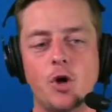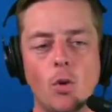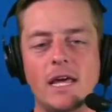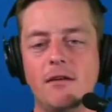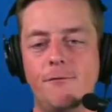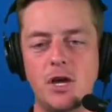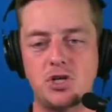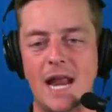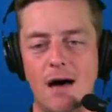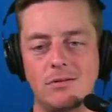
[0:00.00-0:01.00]
don't
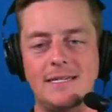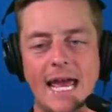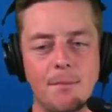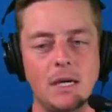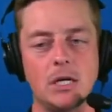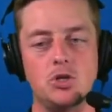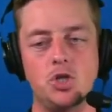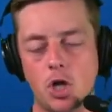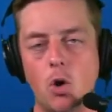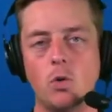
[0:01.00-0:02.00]
envision how Damian
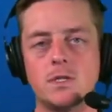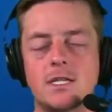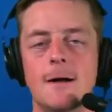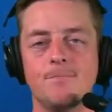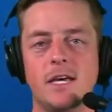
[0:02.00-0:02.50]
Jones